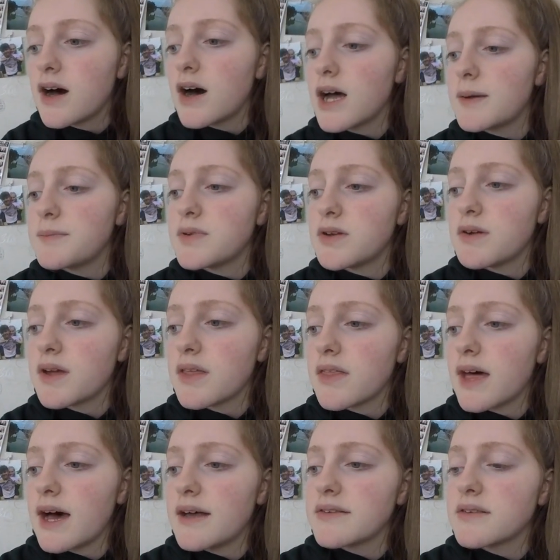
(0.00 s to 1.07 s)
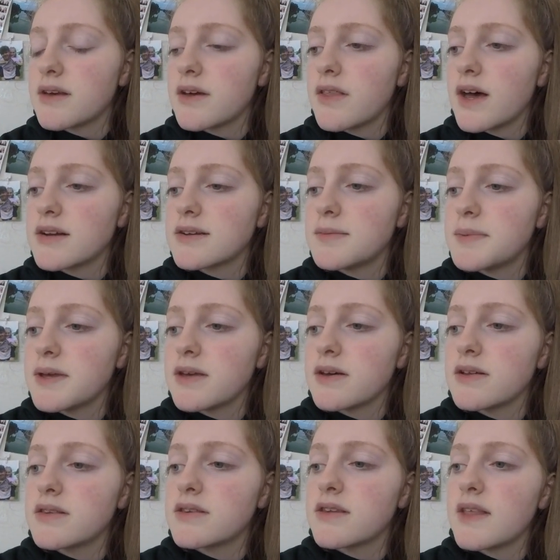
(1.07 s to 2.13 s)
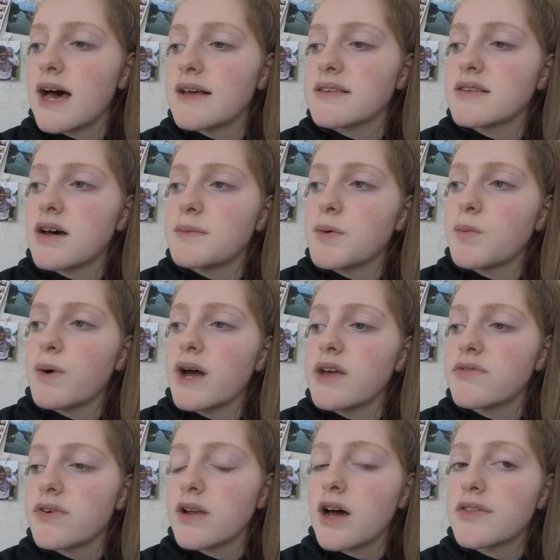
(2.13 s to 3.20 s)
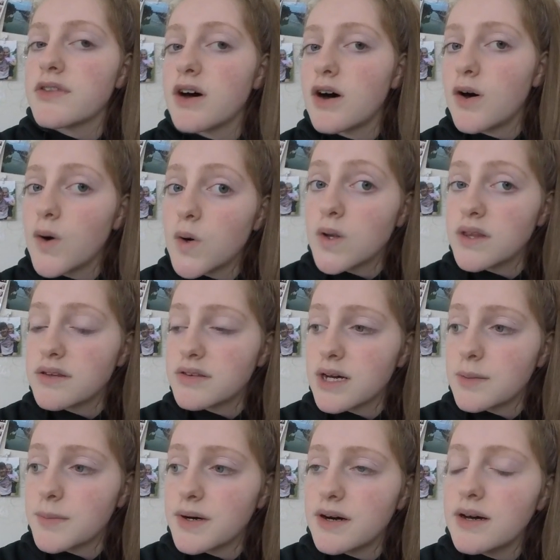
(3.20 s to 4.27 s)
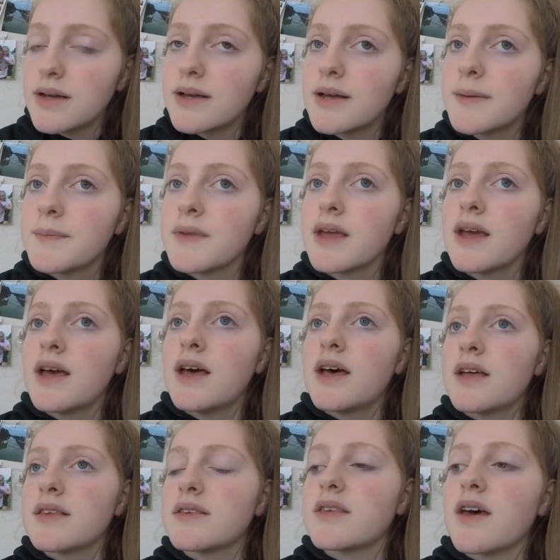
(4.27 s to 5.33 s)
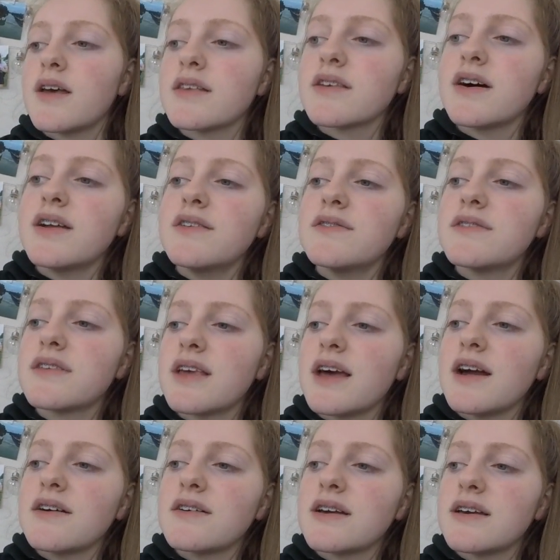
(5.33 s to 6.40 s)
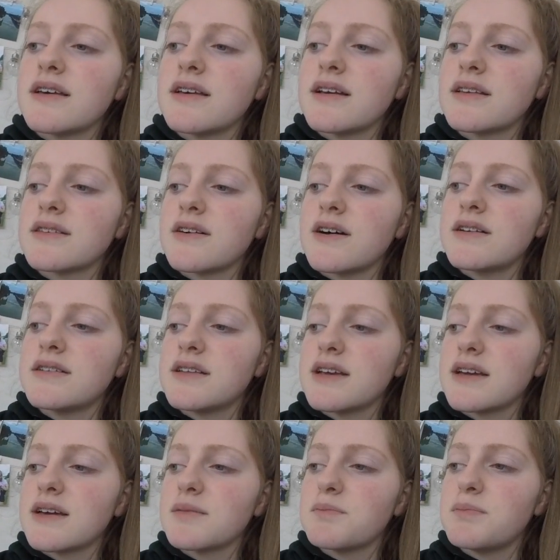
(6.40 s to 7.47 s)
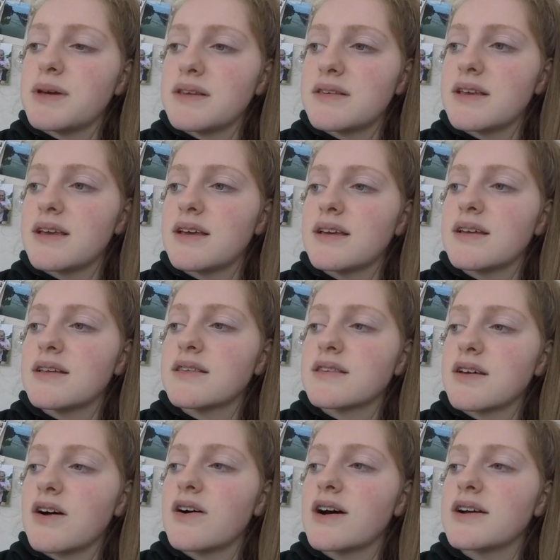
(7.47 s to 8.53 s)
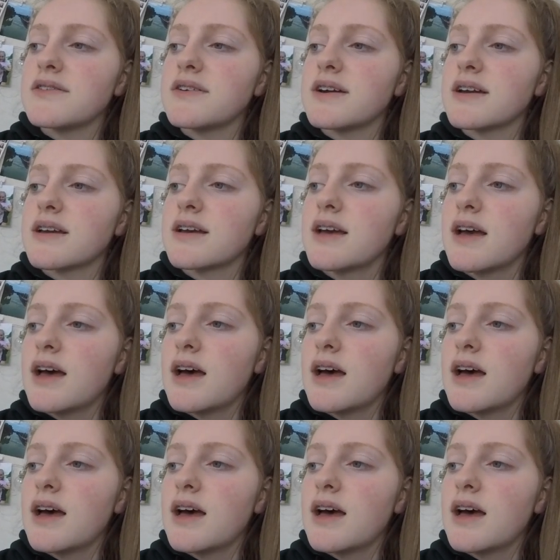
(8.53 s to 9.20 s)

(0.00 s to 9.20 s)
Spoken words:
I am doing that, so that should be good. So that's, I'm away for like the whole of the summer. So it's kind of scary, exciting, busy, tiring.